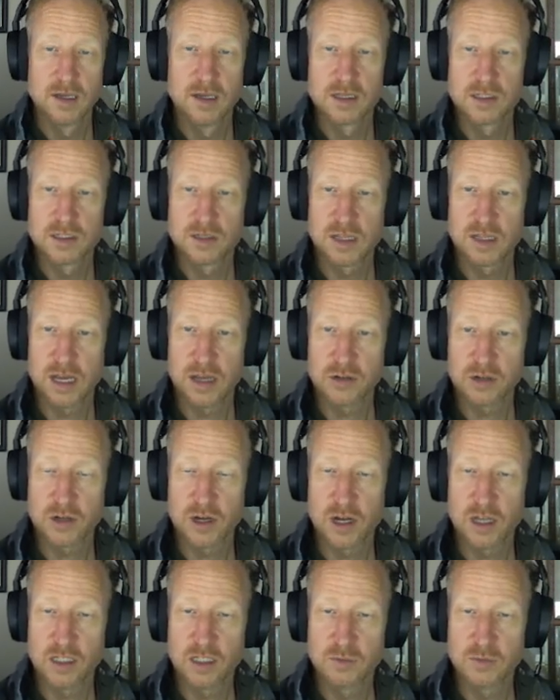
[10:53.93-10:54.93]
So the other
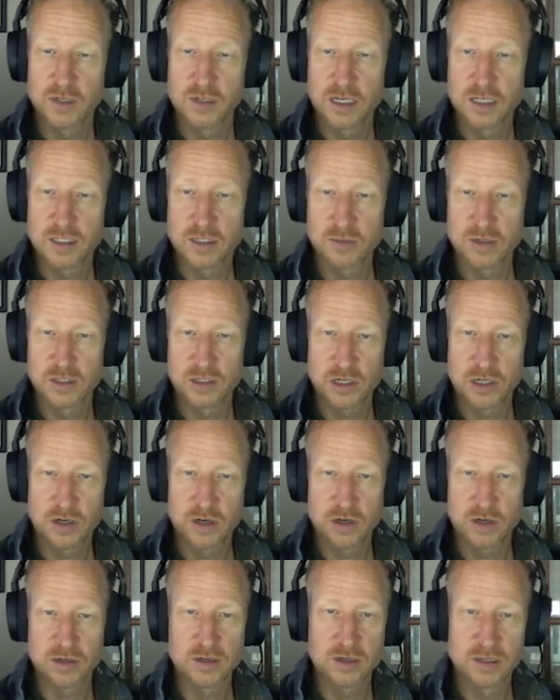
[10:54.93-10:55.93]
column we need to
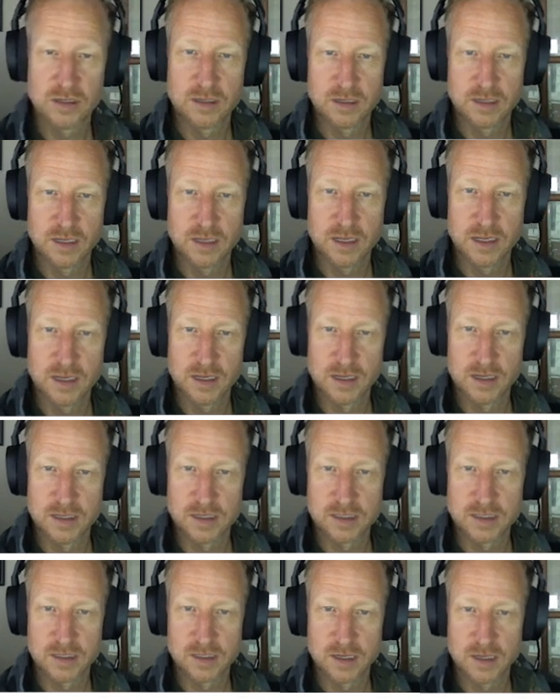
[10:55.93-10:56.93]
return
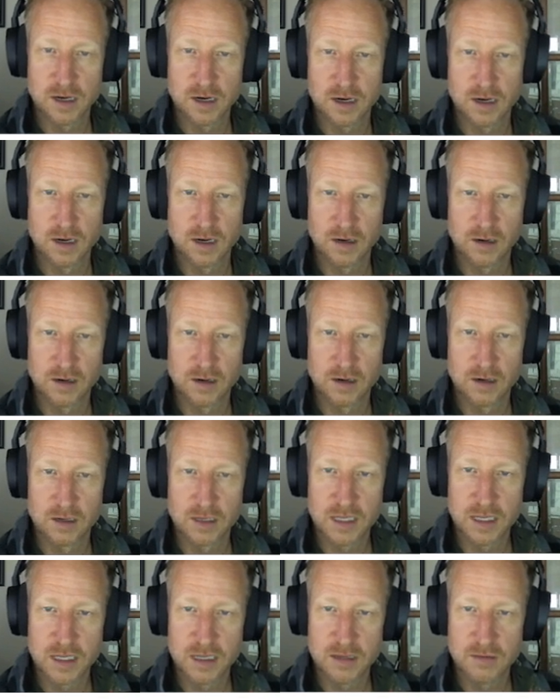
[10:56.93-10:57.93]
is our
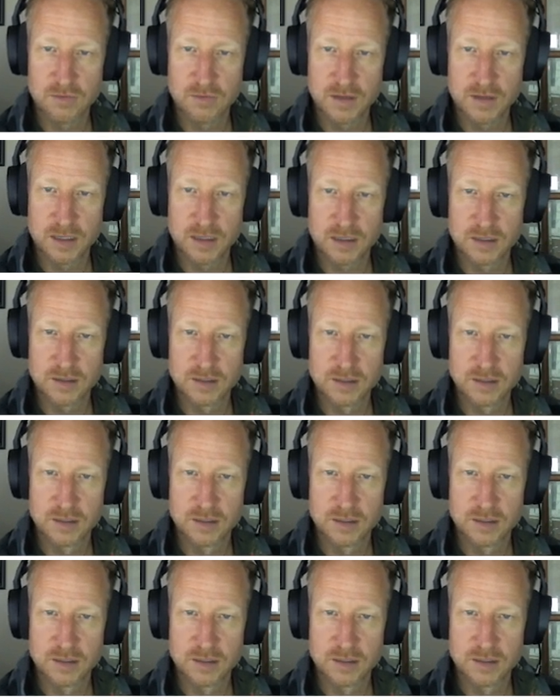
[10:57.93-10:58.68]
key field,